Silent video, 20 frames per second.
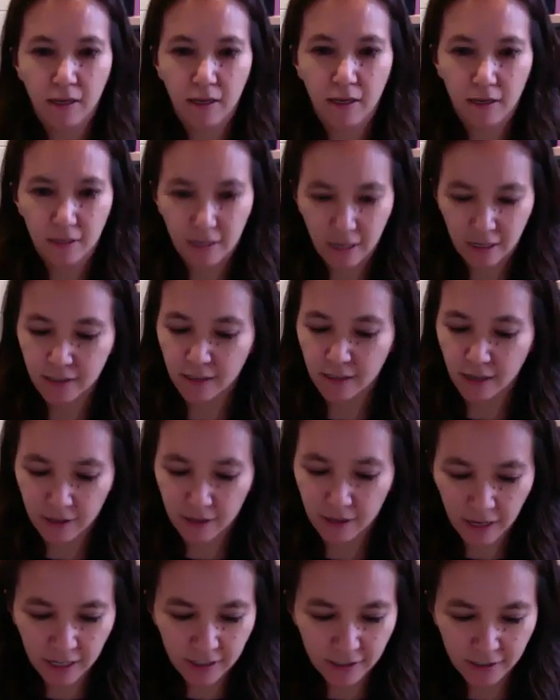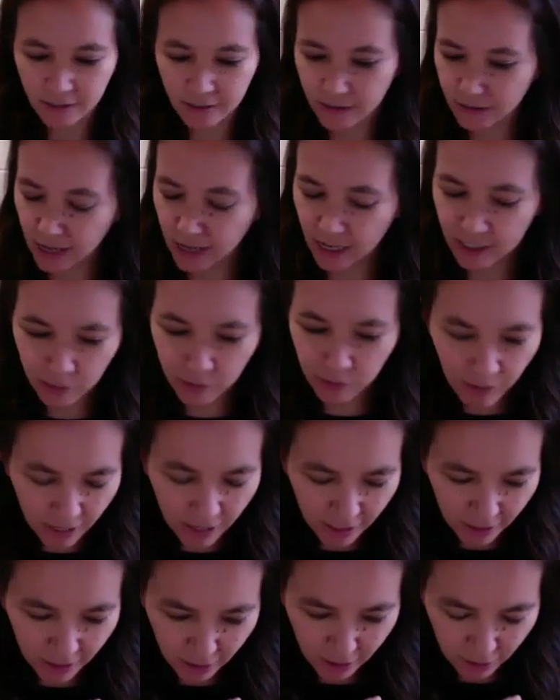Yes. That's
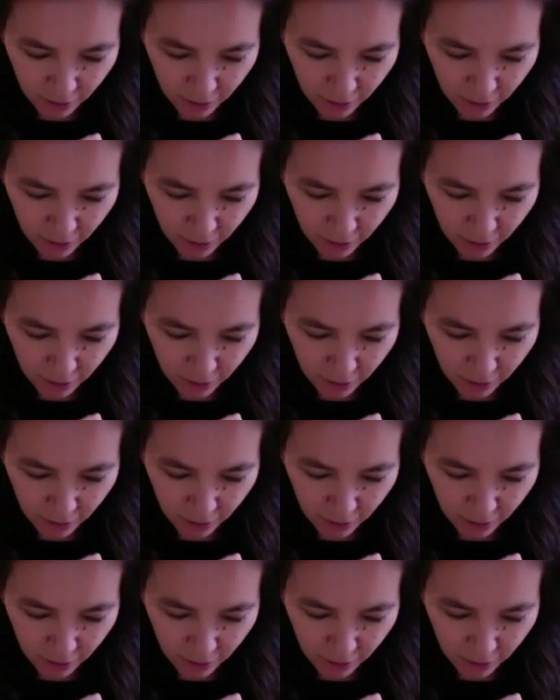my